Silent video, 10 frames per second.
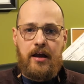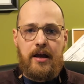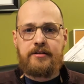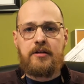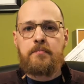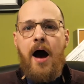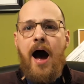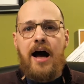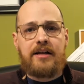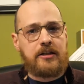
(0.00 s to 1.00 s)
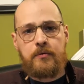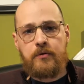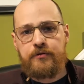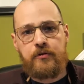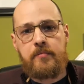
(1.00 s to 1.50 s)
It's
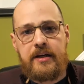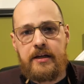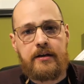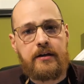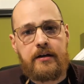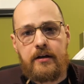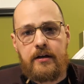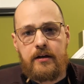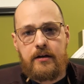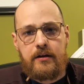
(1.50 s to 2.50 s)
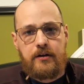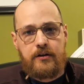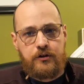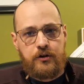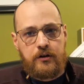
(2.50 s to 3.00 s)
impossible for me
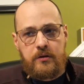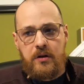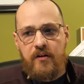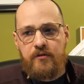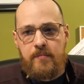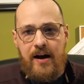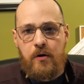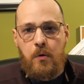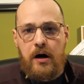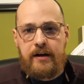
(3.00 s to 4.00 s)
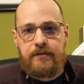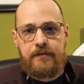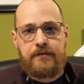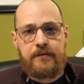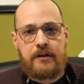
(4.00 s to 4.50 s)
to love my
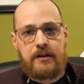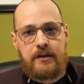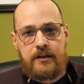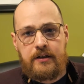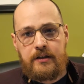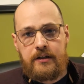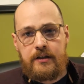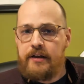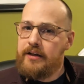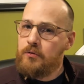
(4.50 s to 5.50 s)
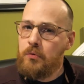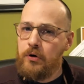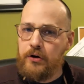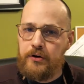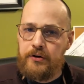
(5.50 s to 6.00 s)
wife in
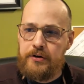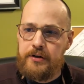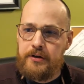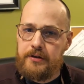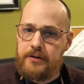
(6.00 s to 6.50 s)
word,